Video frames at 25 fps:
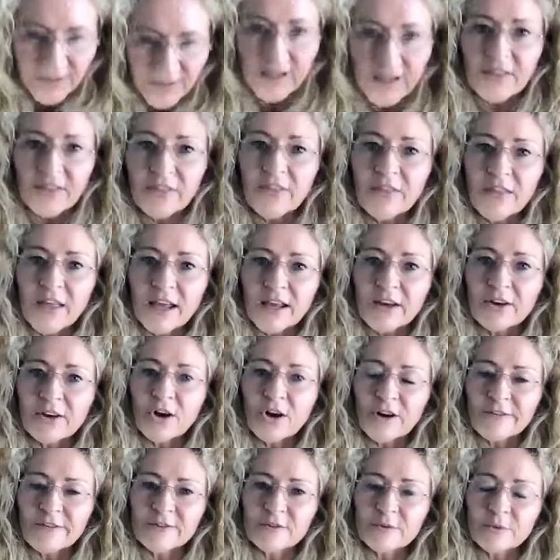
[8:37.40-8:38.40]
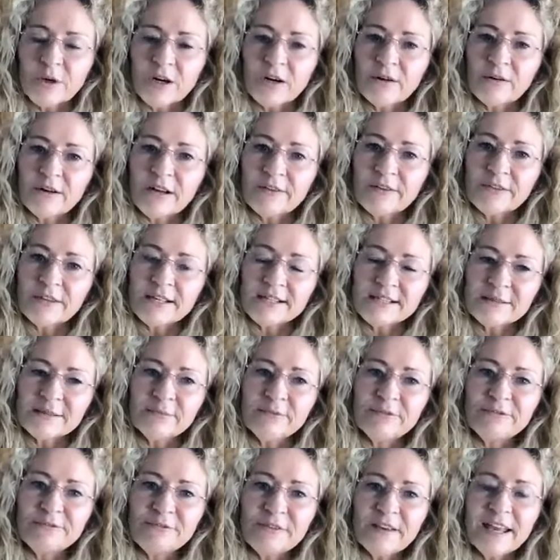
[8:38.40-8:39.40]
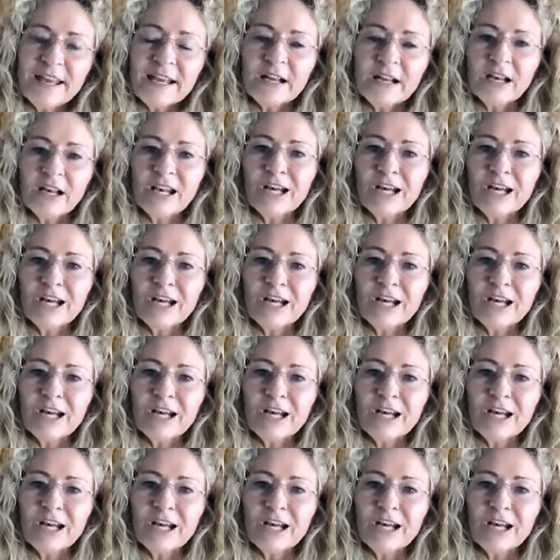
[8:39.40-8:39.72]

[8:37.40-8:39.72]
And then after a while, if there's some fear,